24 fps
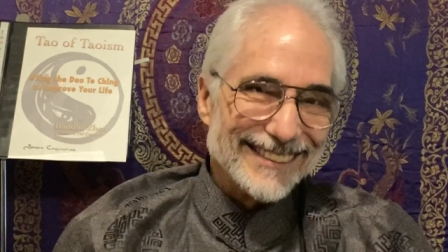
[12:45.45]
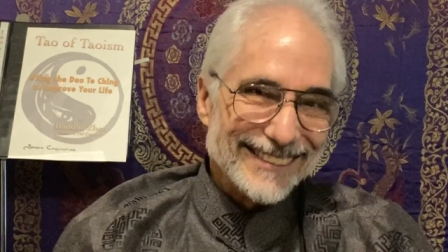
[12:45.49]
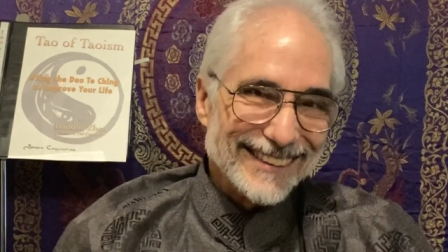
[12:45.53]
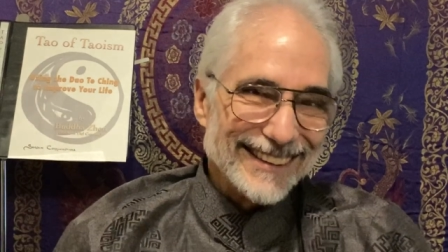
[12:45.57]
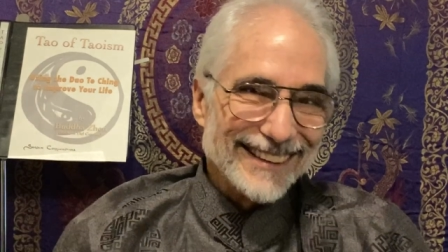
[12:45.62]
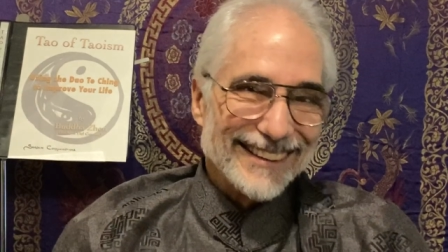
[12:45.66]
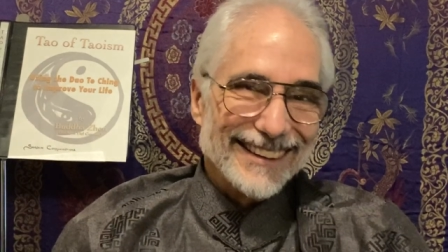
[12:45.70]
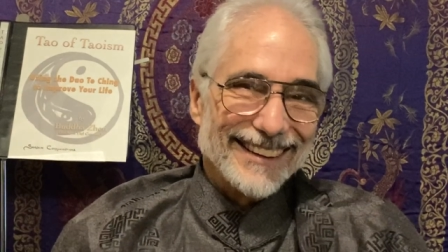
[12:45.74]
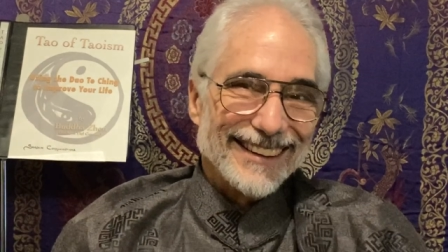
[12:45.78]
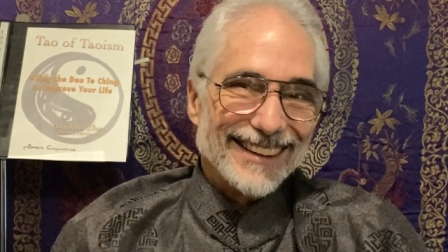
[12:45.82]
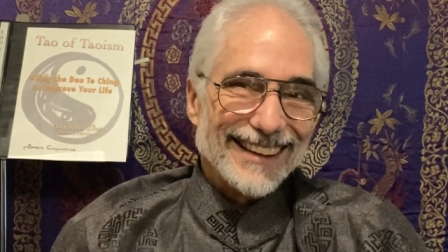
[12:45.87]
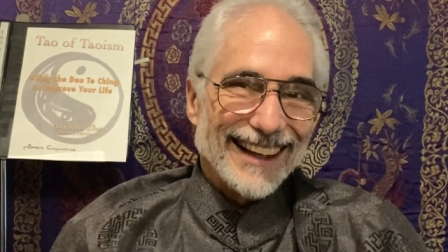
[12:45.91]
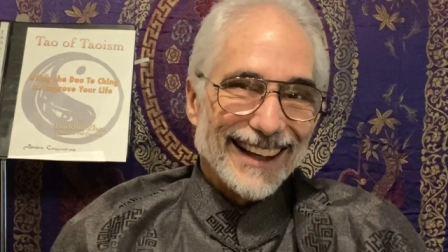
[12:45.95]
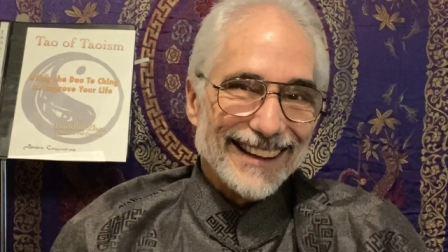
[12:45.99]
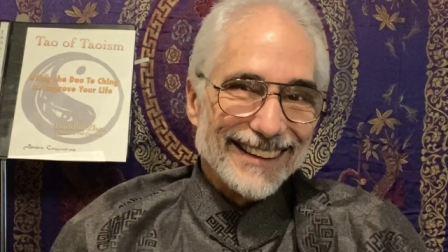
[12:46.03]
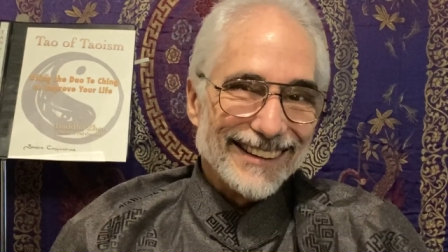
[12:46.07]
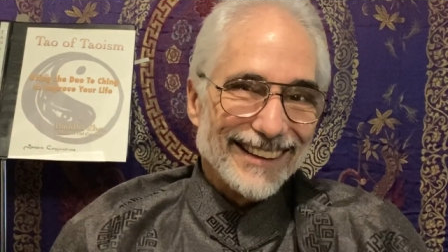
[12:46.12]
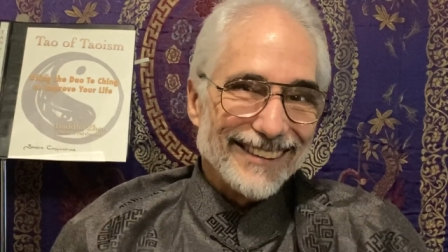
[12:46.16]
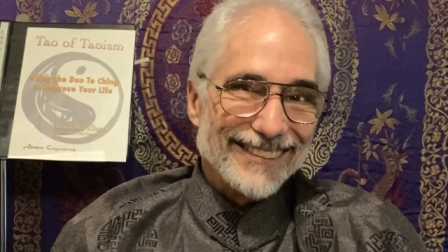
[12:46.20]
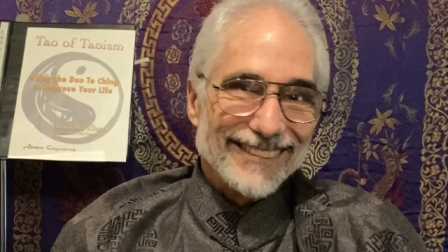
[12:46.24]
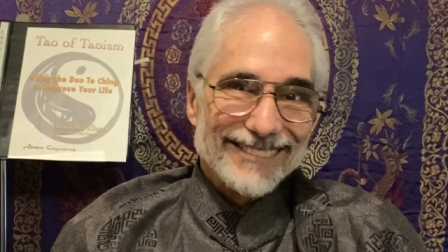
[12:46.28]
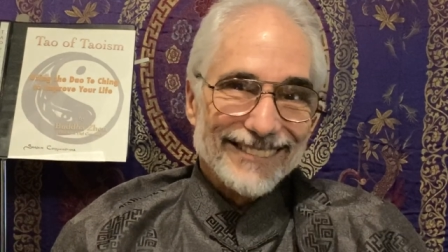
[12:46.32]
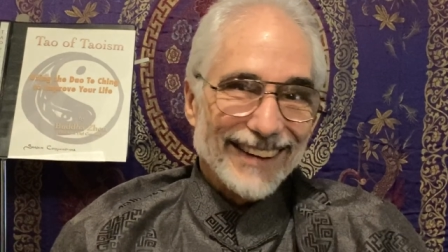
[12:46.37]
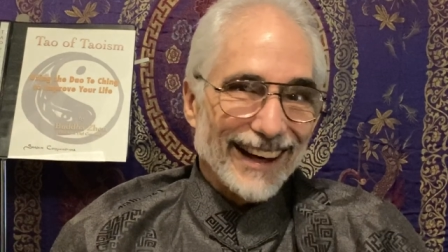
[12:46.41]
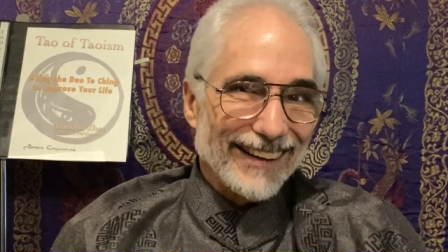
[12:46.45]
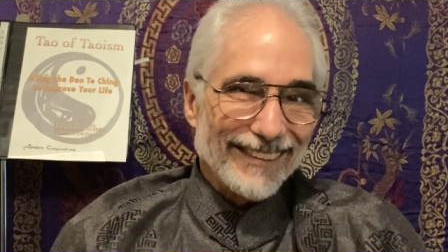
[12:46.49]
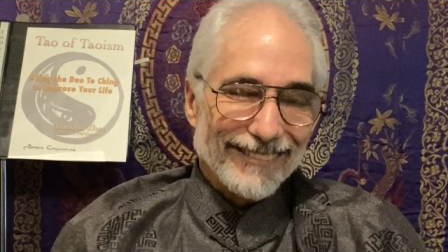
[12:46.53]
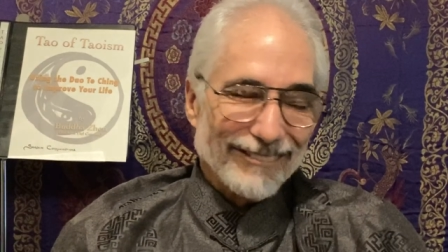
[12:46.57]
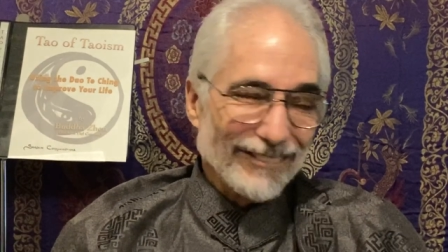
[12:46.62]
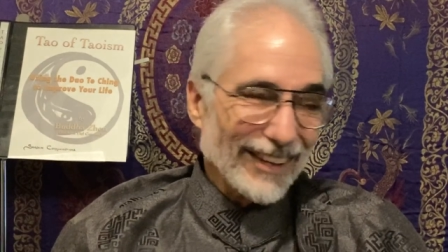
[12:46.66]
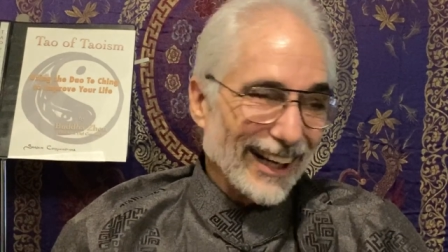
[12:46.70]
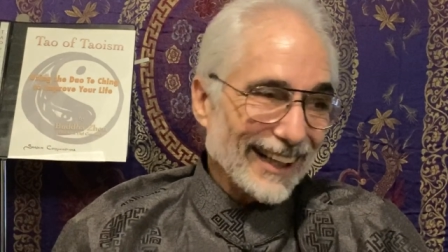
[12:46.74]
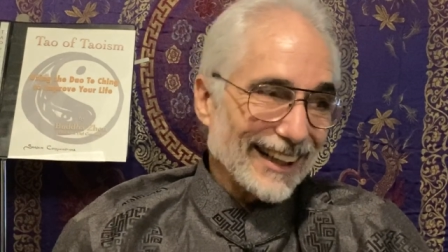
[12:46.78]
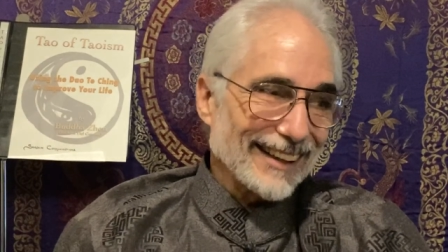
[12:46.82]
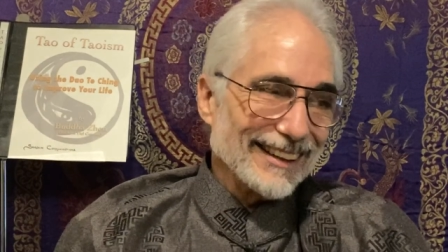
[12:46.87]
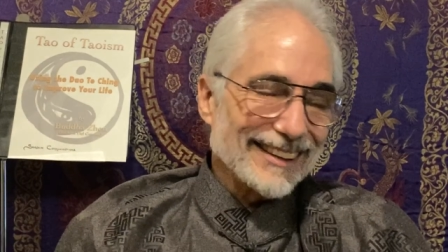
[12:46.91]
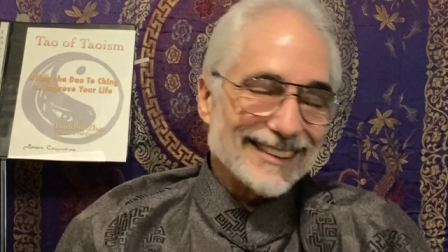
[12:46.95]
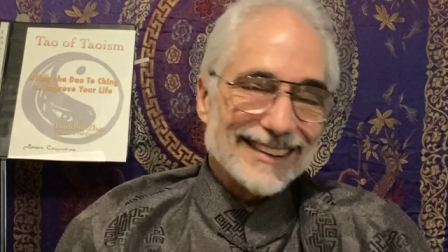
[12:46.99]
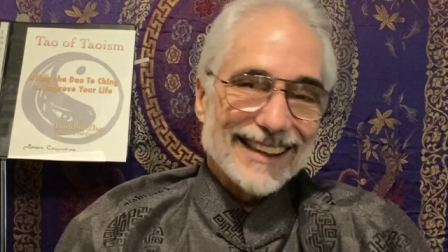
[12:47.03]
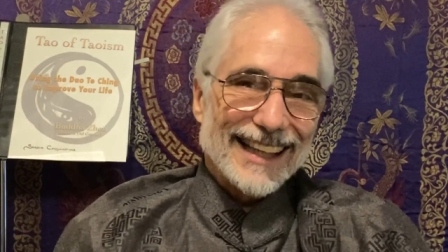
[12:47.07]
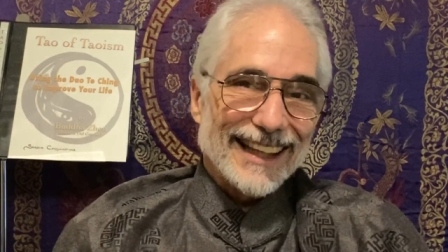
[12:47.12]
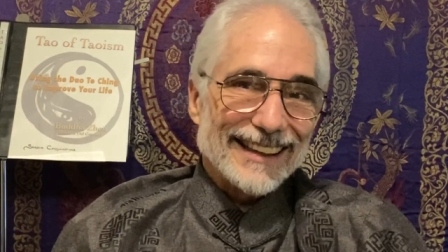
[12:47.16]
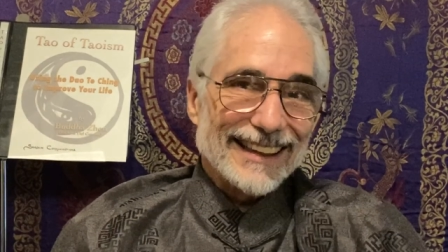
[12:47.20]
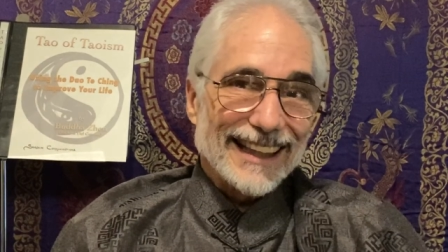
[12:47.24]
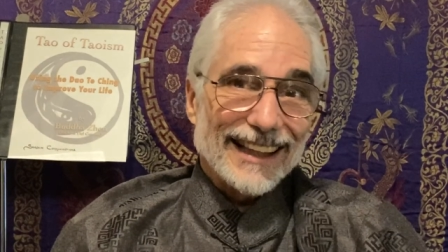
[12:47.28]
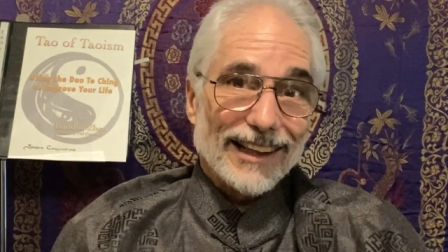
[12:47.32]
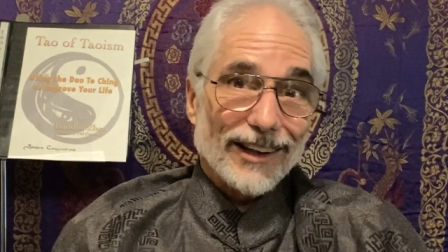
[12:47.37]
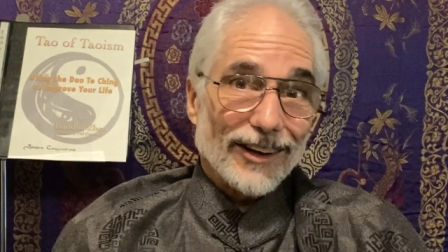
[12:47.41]
You know, I'm not going to listen to that
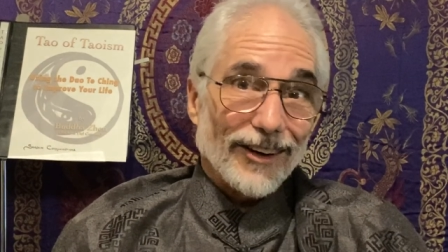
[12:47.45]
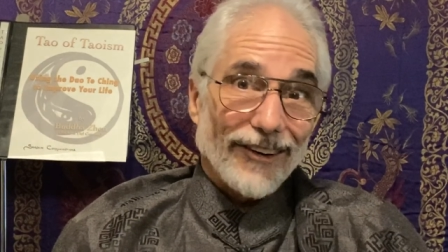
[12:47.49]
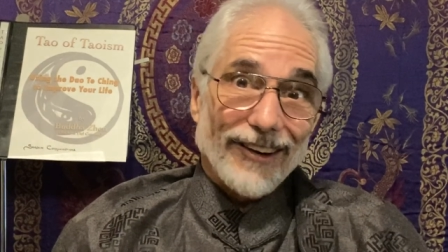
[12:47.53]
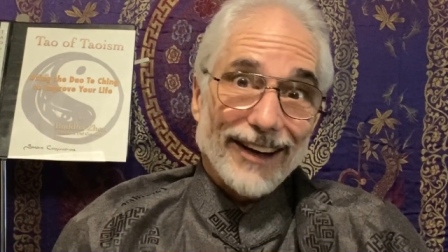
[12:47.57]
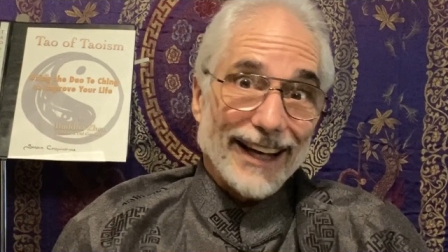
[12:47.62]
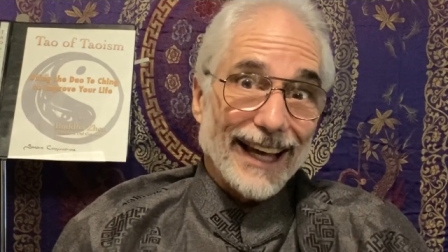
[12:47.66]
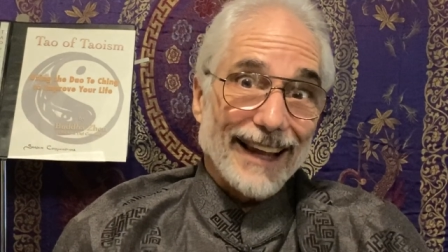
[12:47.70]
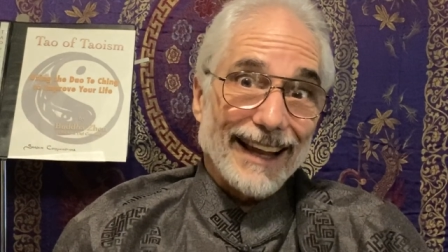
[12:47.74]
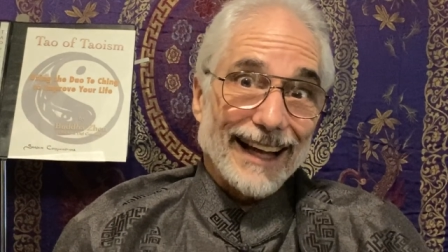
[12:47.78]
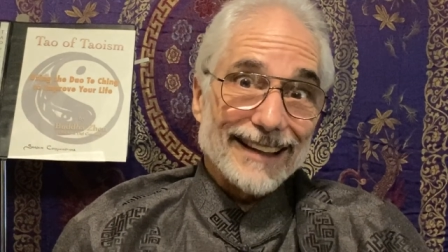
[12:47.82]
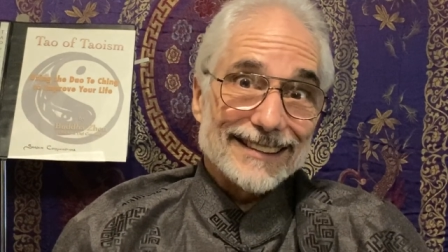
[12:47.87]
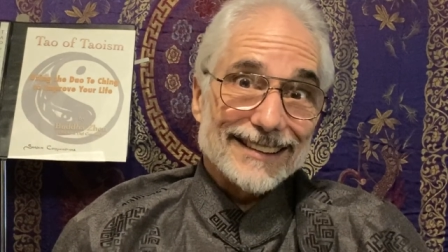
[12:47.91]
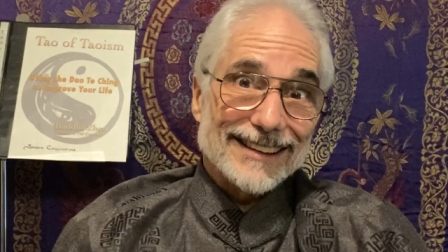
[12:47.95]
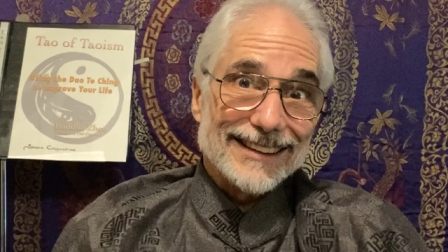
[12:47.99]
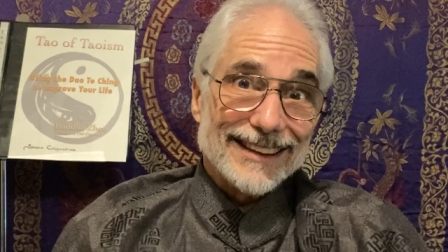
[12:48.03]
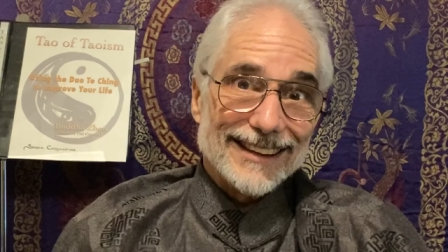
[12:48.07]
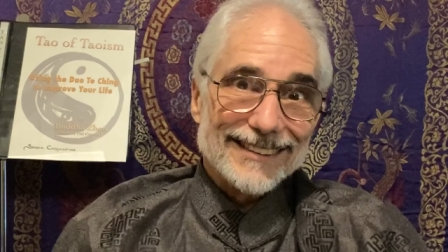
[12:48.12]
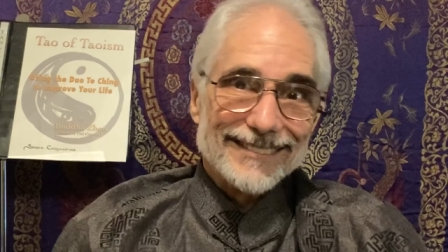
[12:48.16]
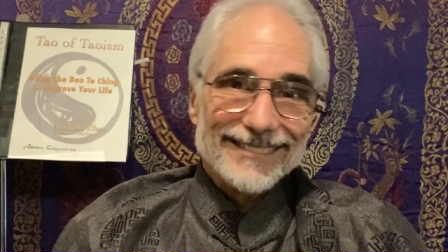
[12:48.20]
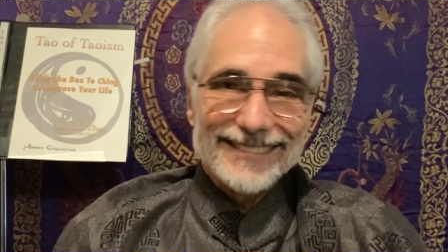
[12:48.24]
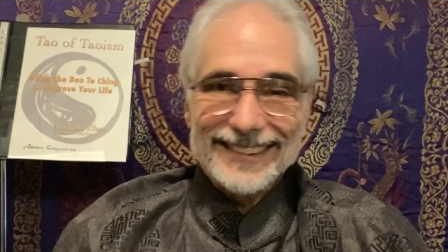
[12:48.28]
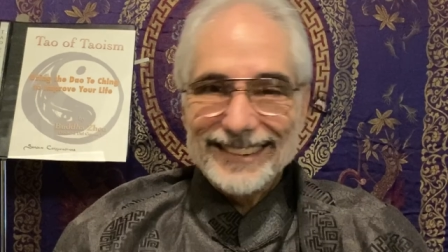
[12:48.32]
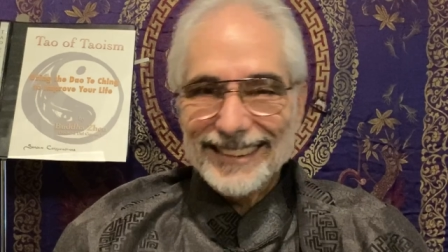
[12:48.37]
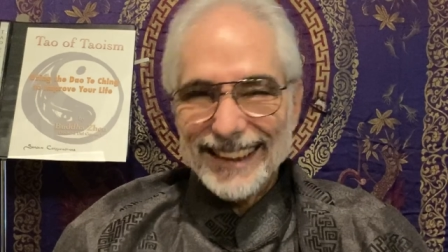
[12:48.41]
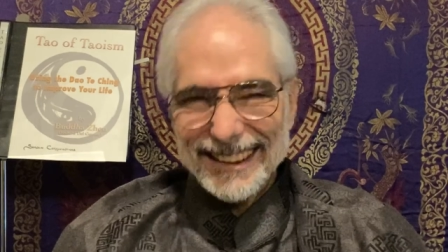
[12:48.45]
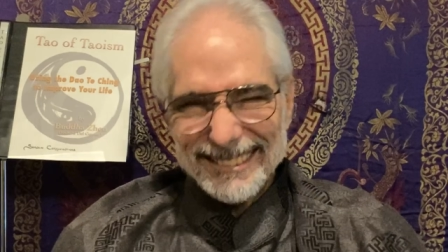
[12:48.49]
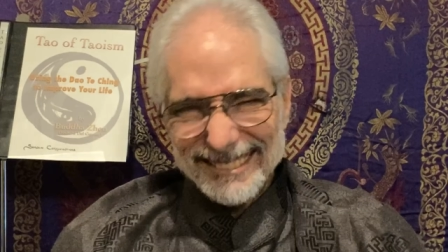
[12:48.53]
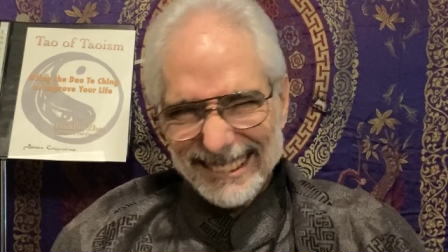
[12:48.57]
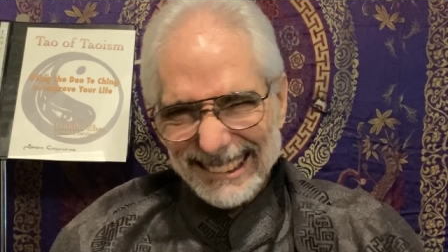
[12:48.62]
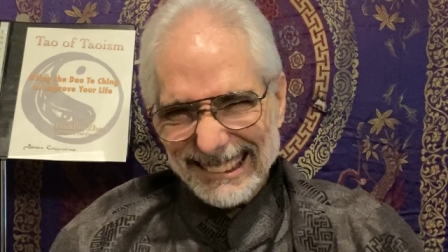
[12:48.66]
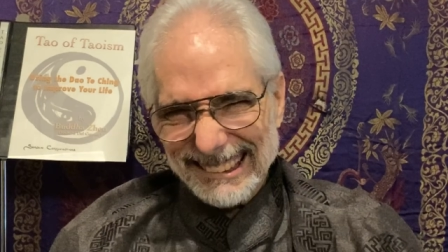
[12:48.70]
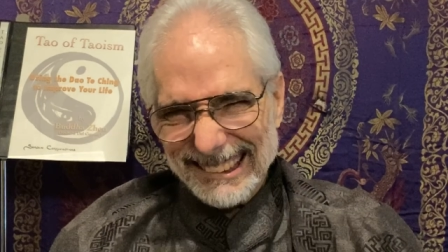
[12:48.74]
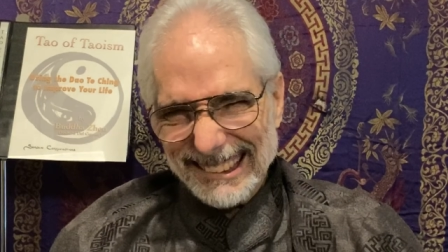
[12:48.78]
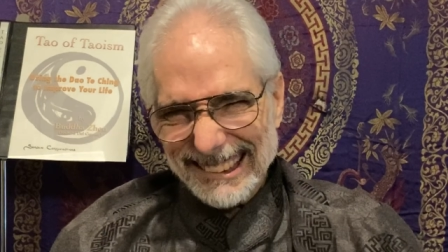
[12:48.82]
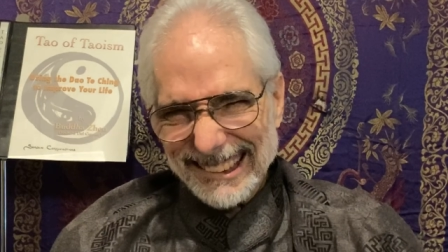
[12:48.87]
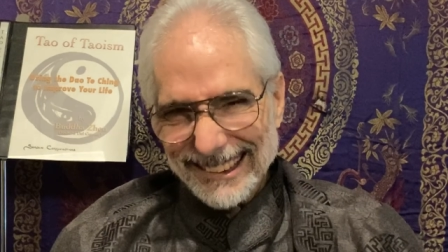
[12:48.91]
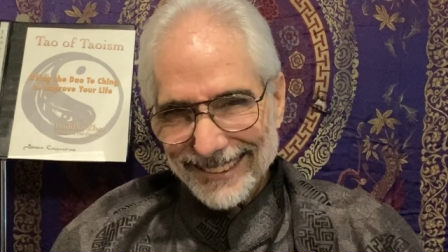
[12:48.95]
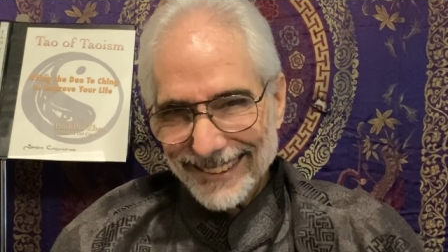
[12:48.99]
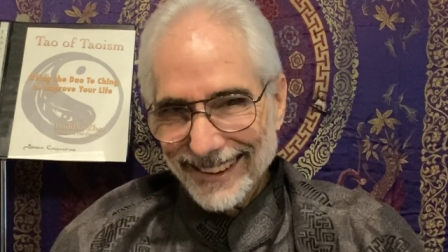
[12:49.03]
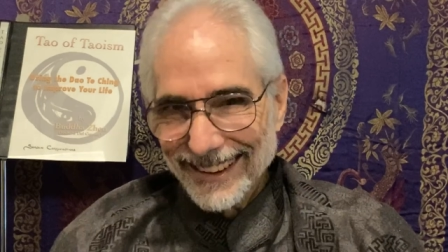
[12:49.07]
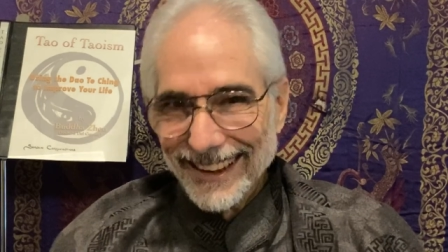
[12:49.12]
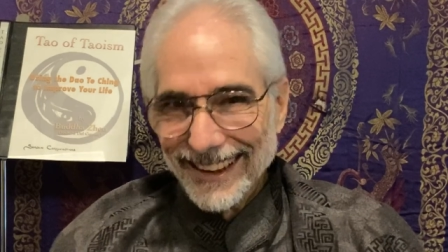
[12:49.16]
thing and go, oh, yeah, that's good. It's like,